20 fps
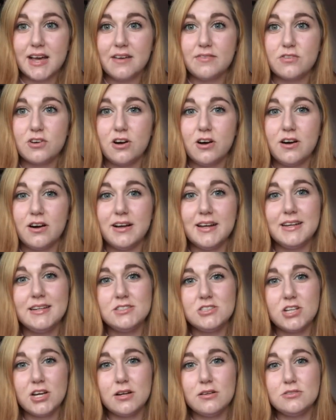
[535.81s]
I've got
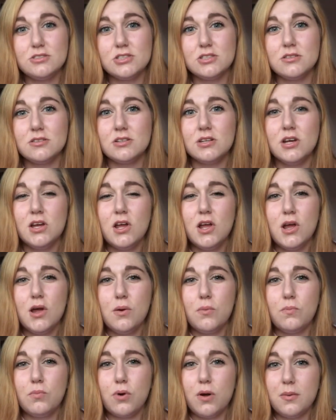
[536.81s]
in total
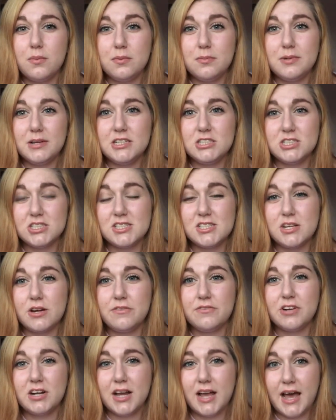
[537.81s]
probably just
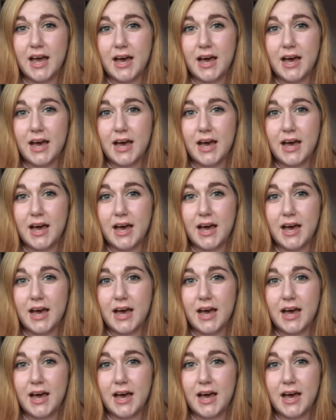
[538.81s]
over an